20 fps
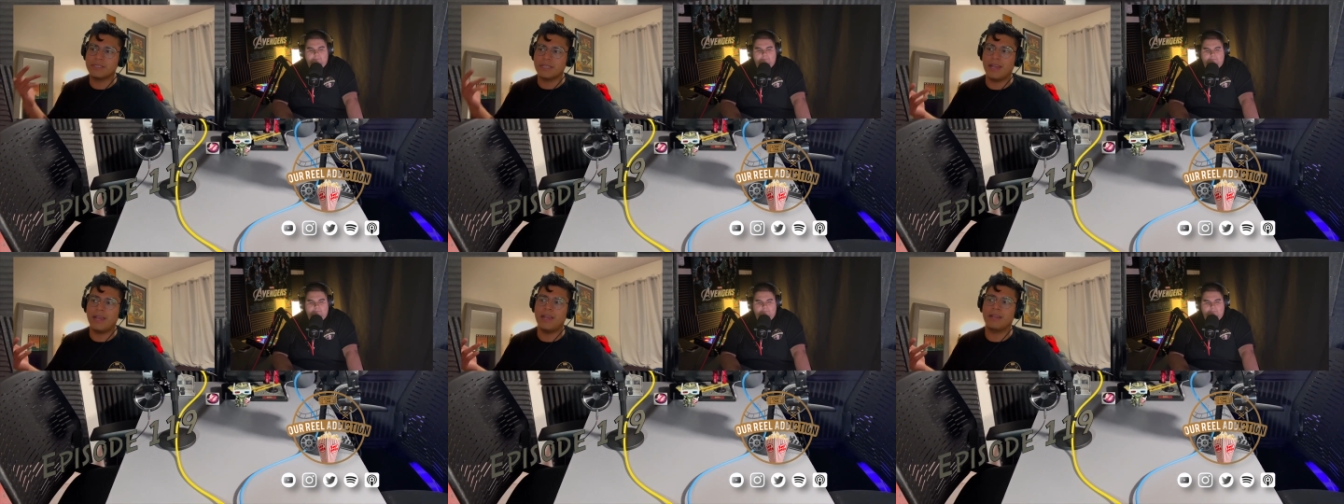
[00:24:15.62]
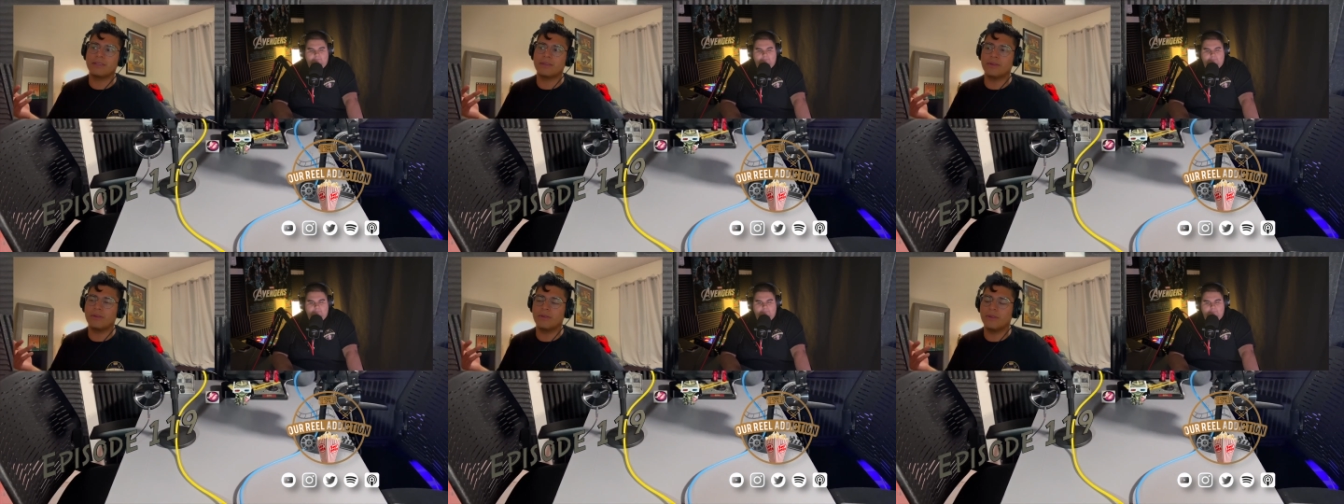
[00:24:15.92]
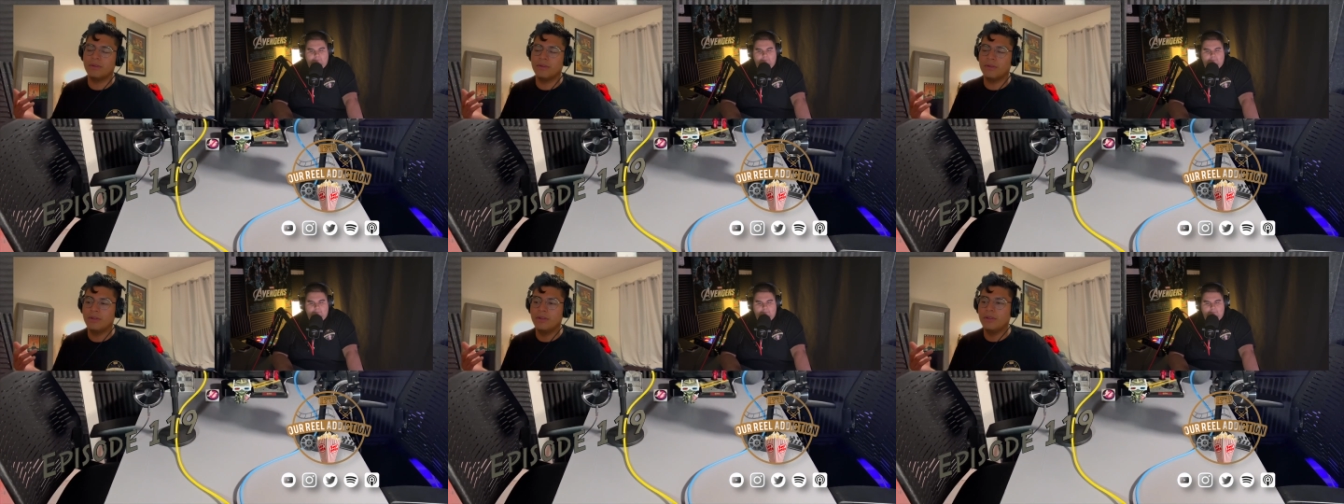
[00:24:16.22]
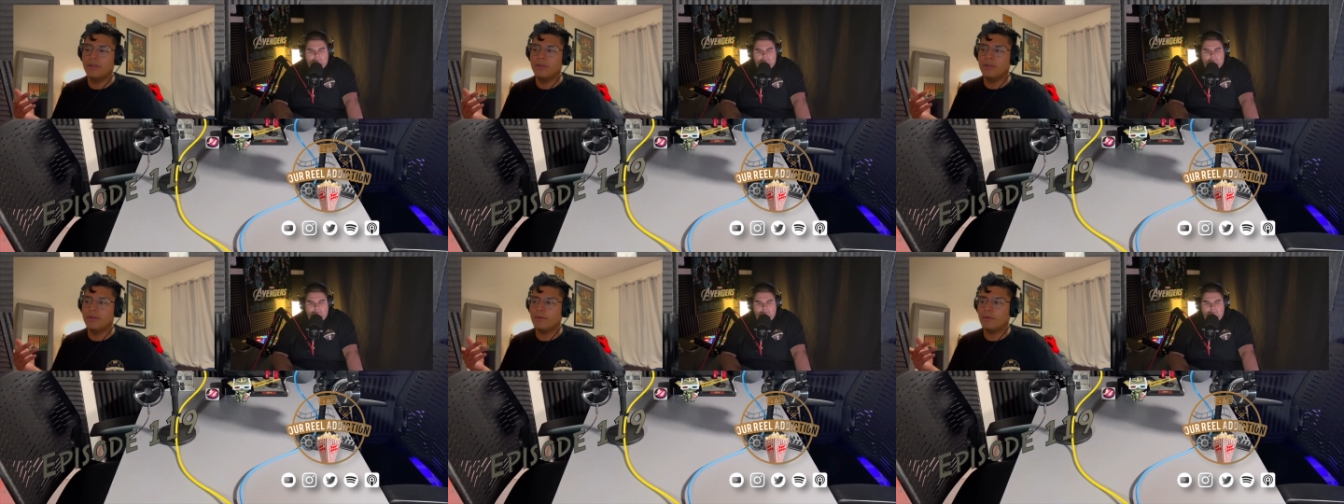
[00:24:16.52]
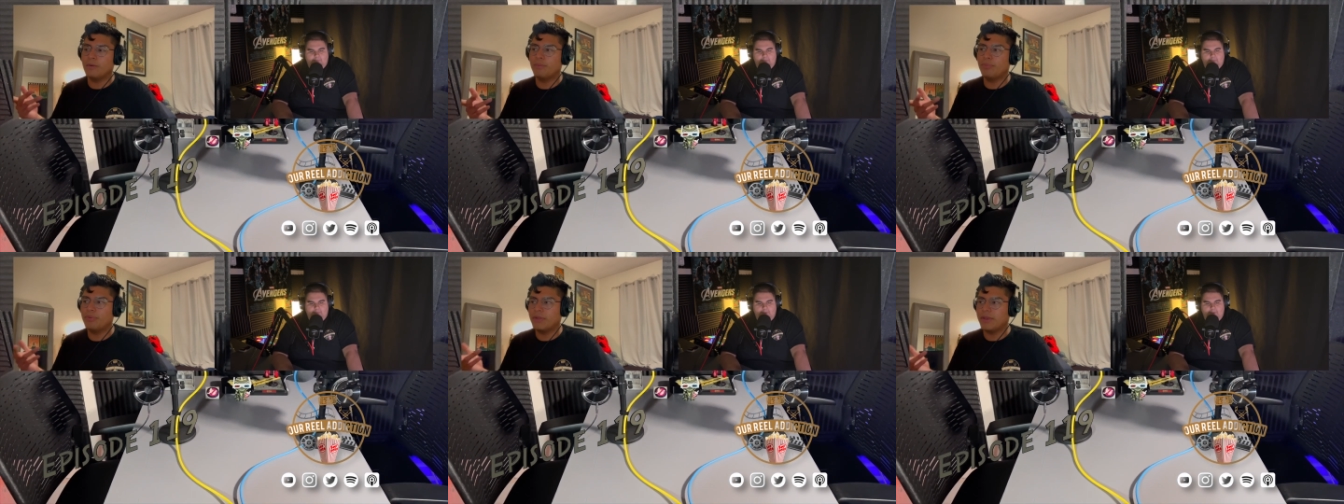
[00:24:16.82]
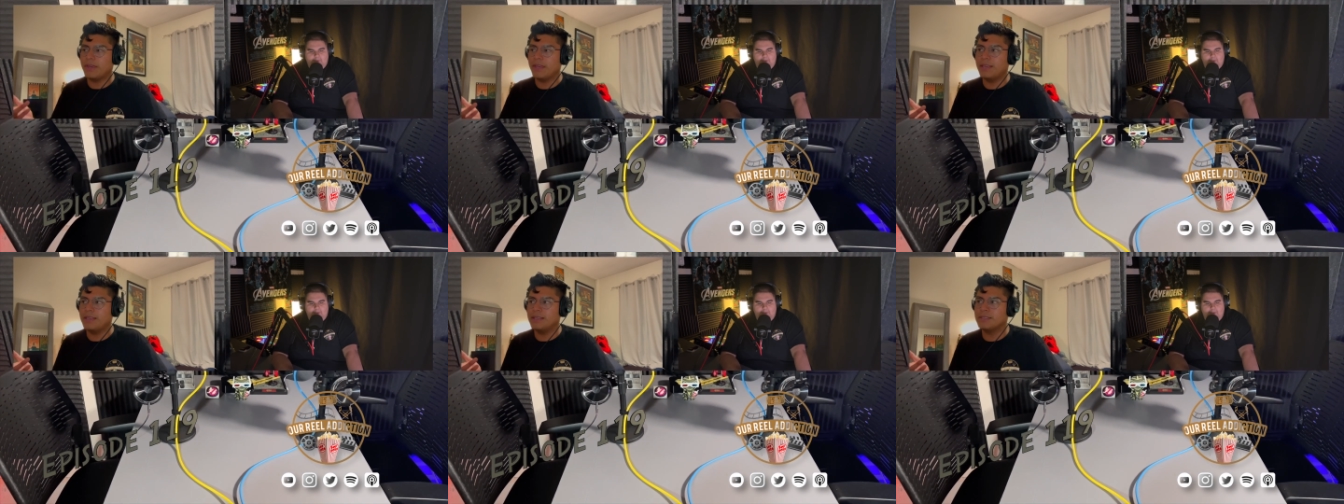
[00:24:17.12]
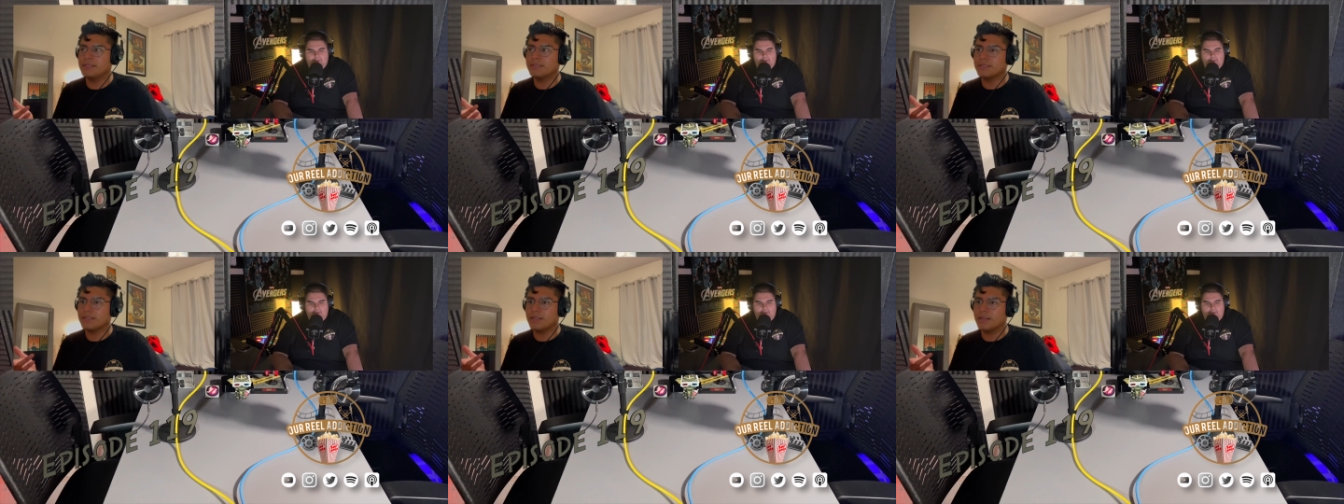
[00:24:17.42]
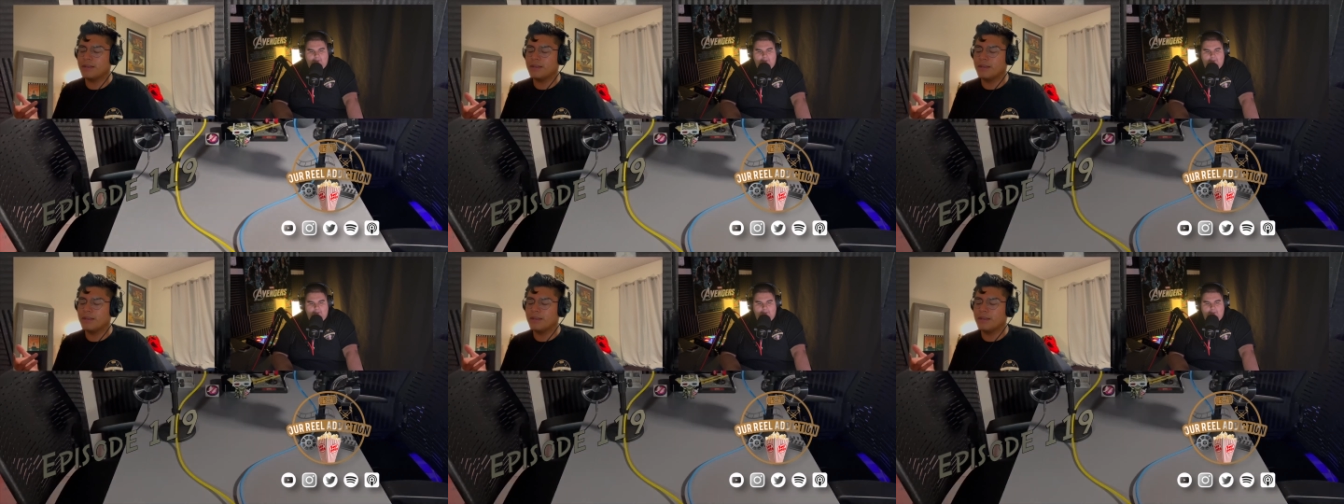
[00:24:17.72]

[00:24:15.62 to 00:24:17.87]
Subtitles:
actor who plays